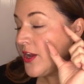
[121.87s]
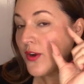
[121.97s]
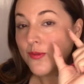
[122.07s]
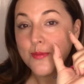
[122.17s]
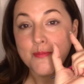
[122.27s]

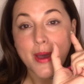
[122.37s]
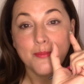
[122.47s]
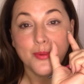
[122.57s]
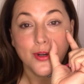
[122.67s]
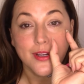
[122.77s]

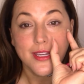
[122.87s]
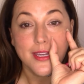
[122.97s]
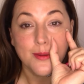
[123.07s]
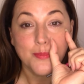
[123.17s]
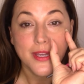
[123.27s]
Remember,
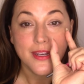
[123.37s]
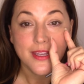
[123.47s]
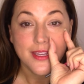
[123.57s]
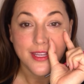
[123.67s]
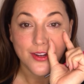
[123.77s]
keep it
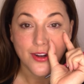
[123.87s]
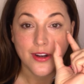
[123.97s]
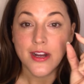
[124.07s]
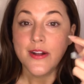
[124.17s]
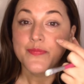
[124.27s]
here.